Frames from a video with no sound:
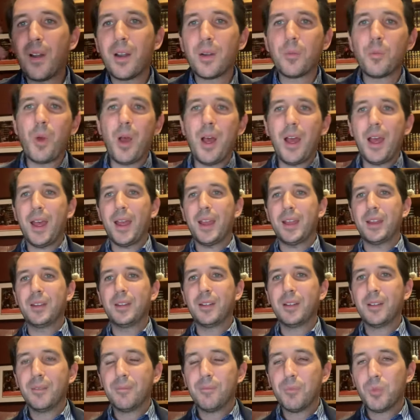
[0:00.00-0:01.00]
and wide
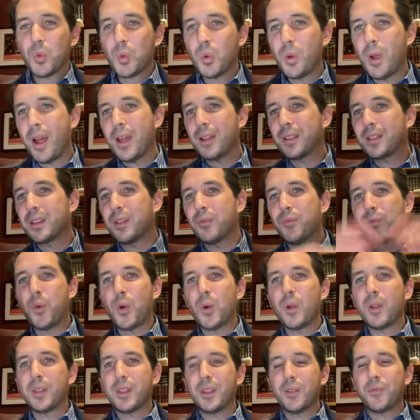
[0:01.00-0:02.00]
throughout
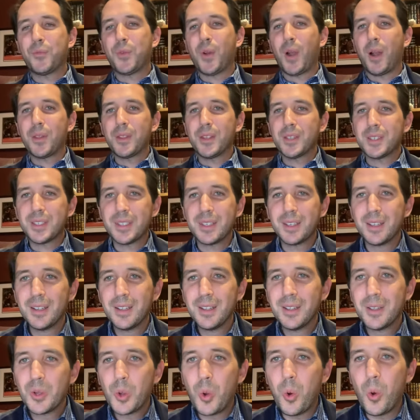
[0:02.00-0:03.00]
the farthest
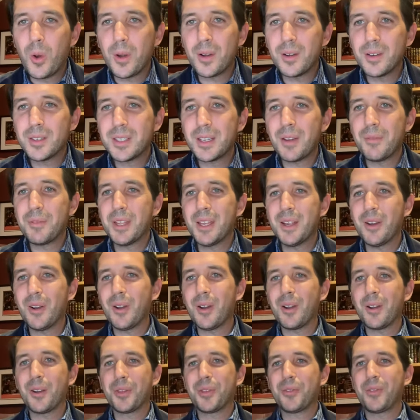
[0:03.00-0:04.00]
corners of the
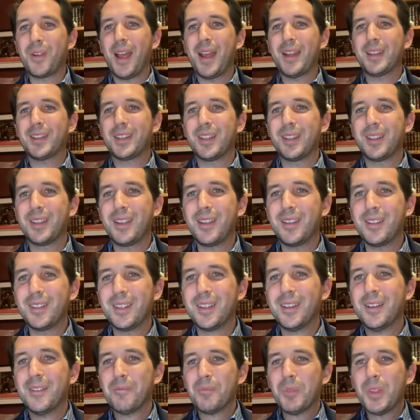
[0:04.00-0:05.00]
earth, right? To the, you
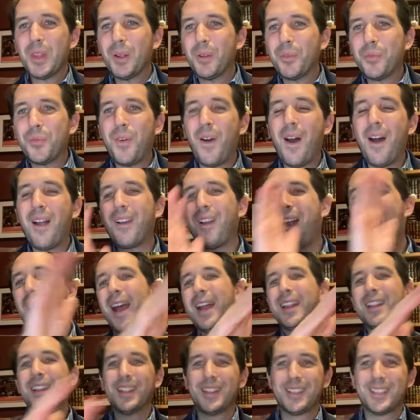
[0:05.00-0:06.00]
know, far
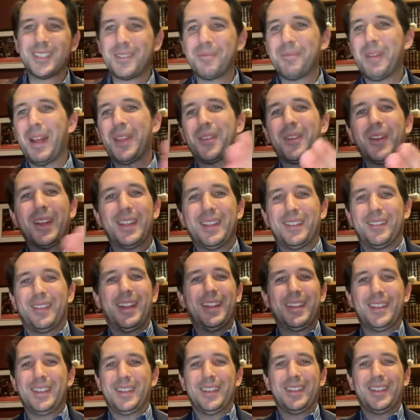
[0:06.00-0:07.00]
islands. And by the way,
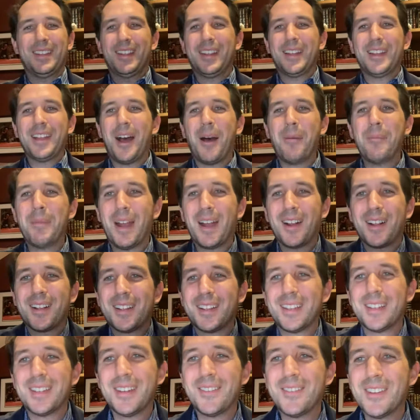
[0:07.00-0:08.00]
right, America
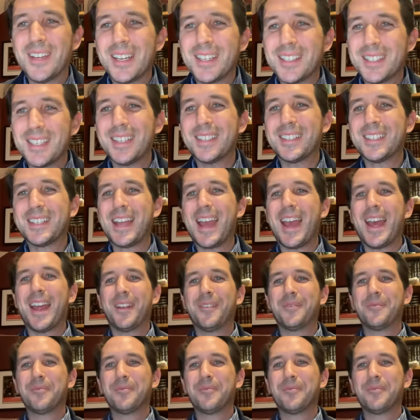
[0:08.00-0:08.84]
doesn't even exist yet.